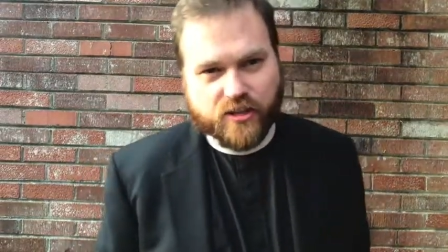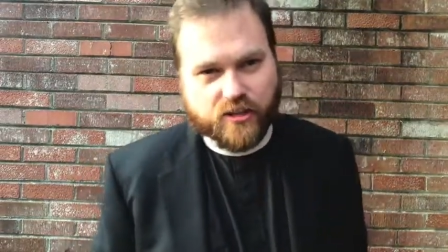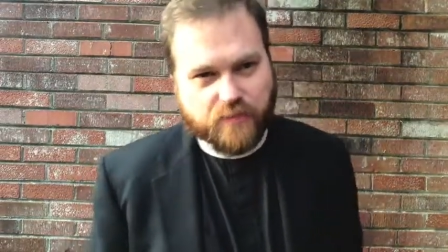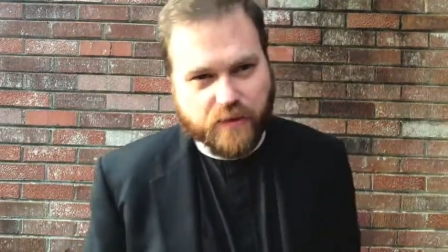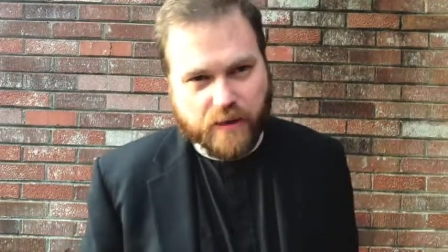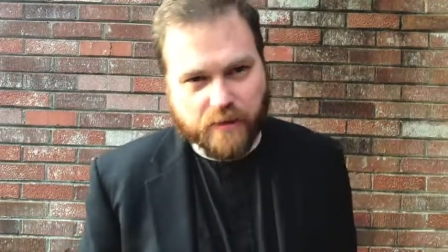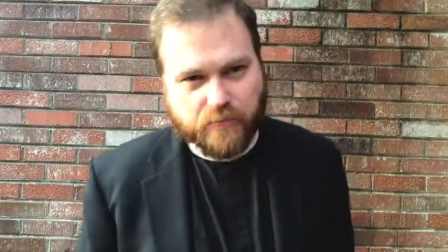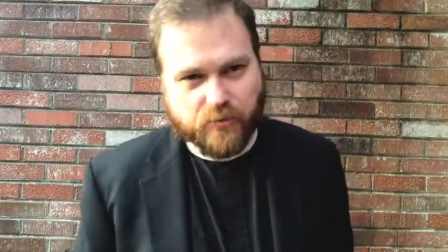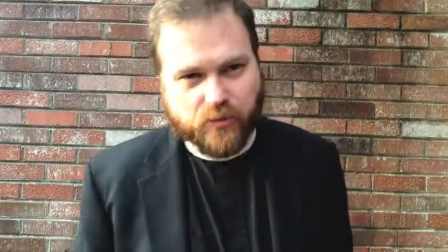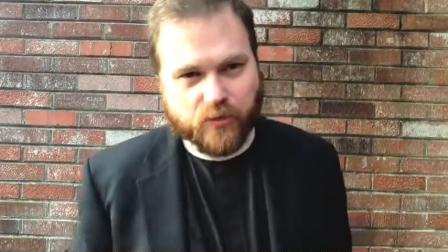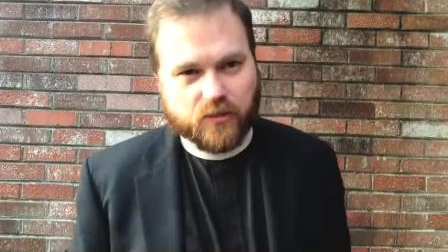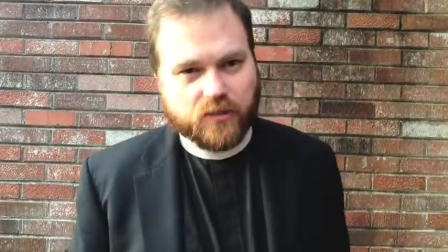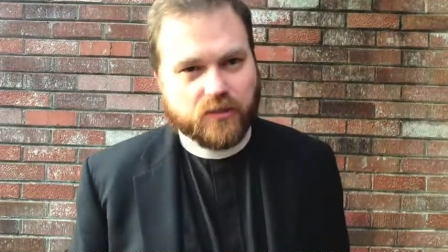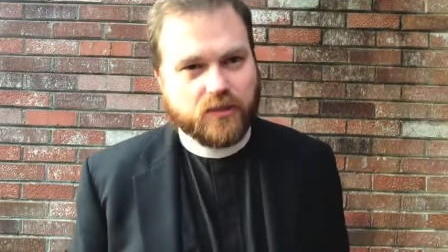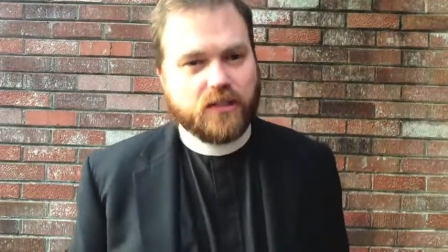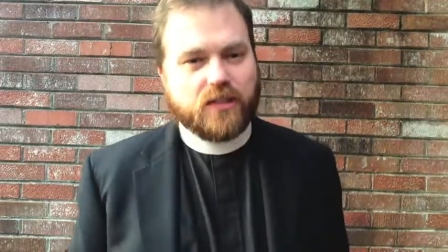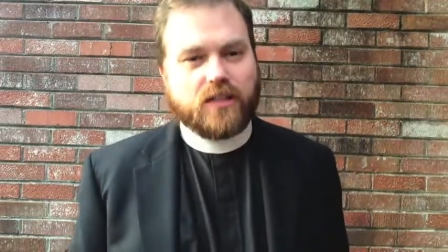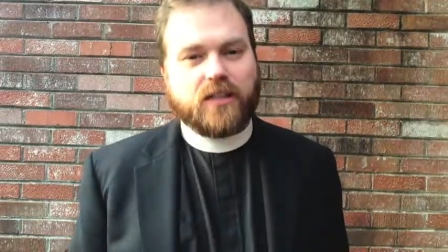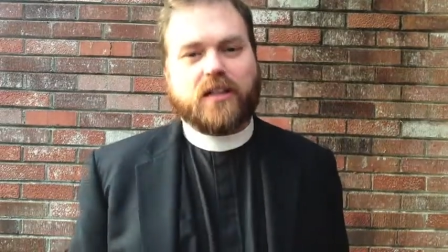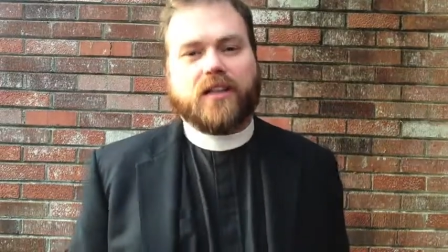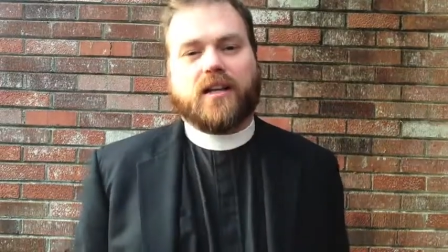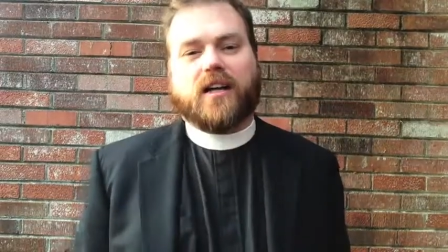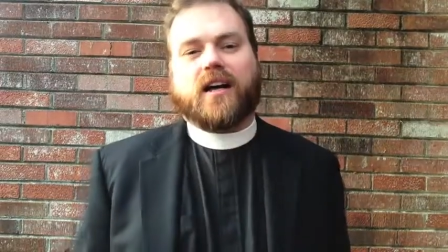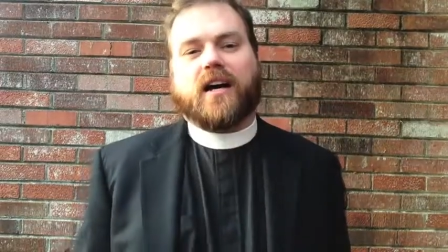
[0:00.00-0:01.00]
other people.
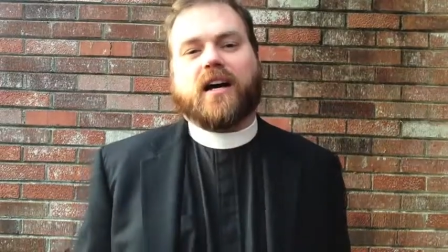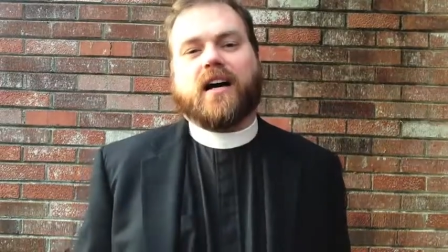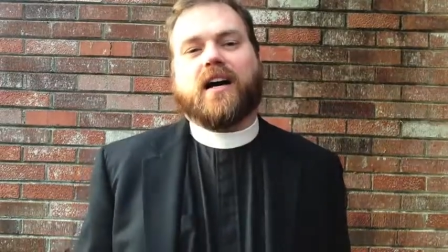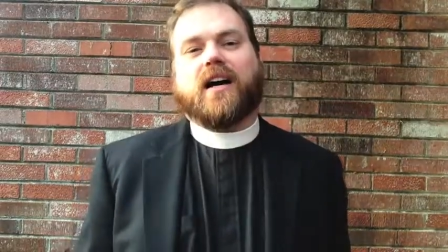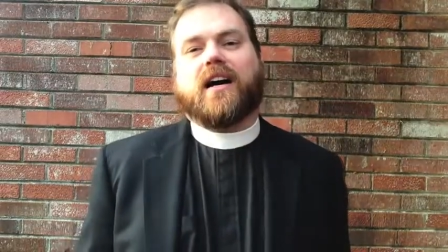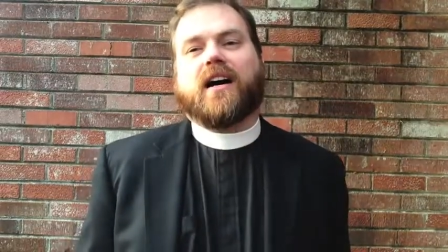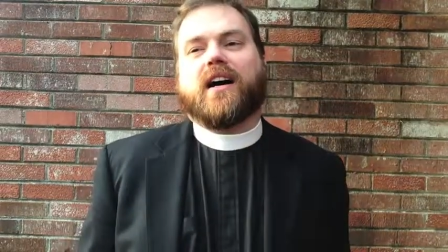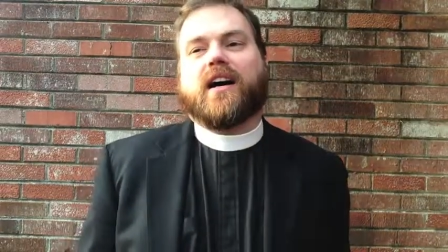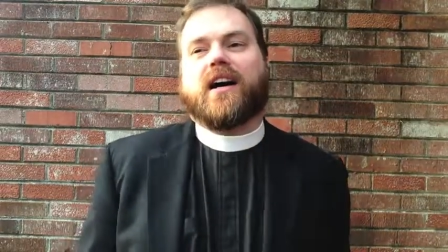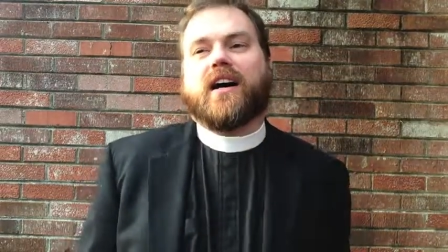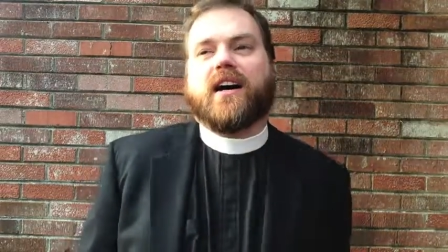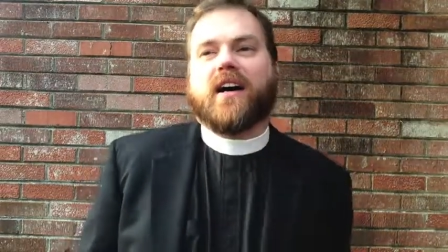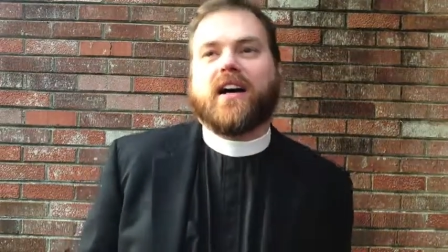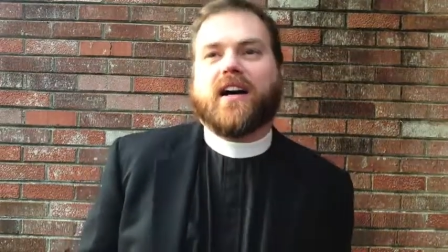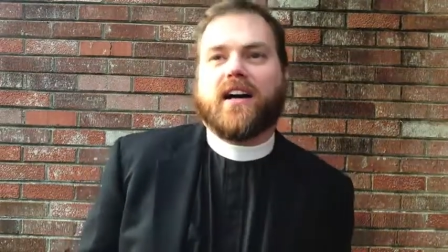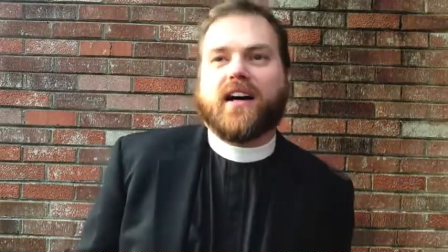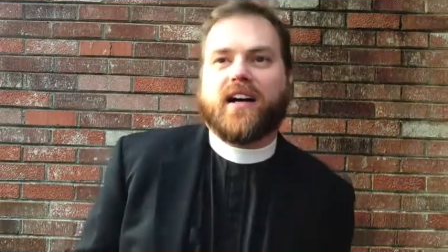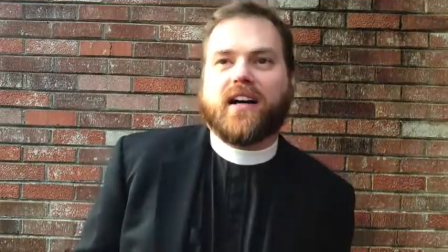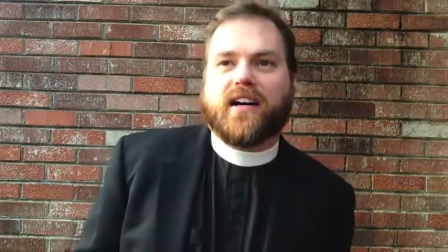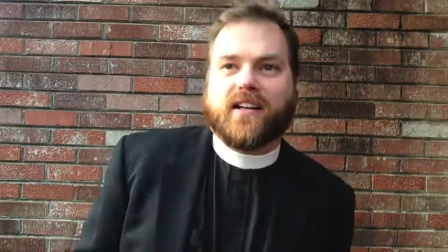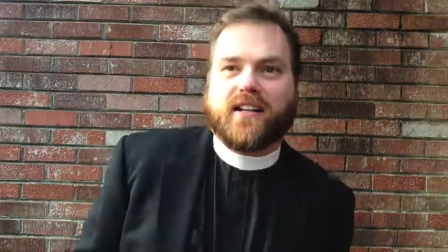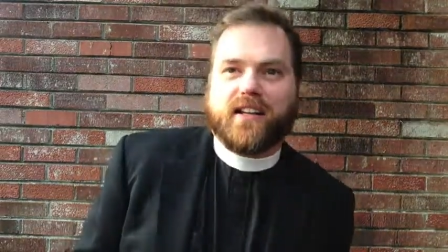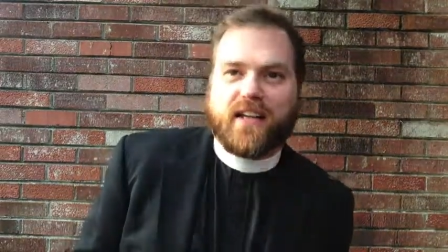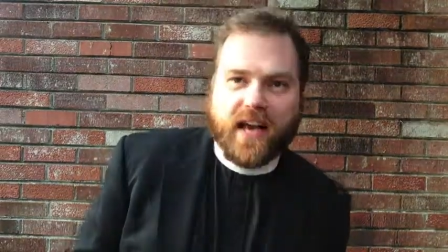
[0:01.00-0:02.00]
Uh,
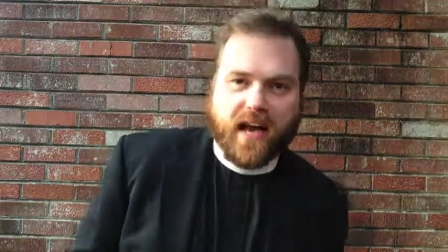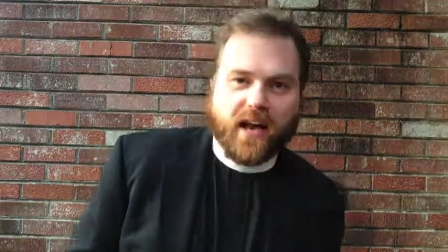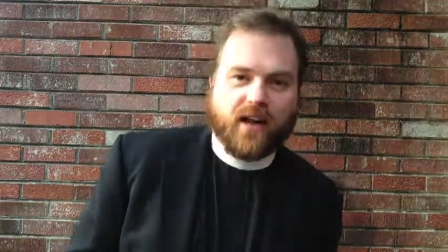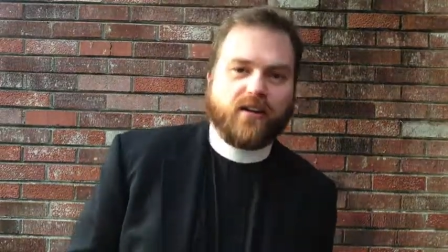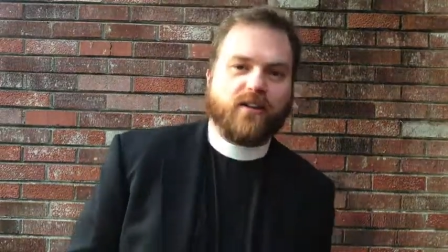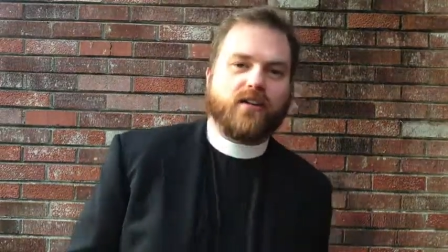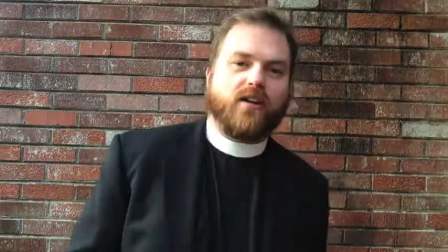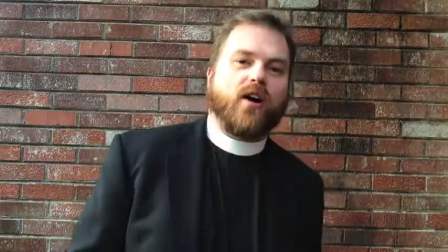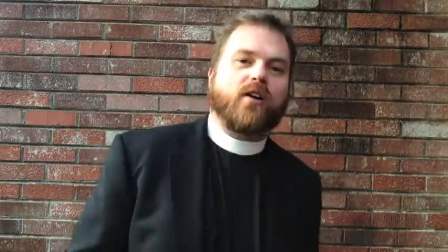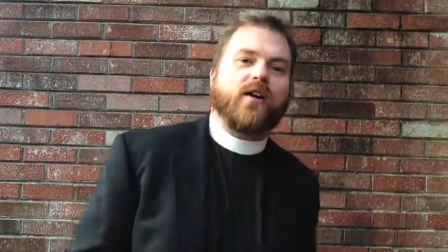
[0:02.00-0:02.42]
yeah.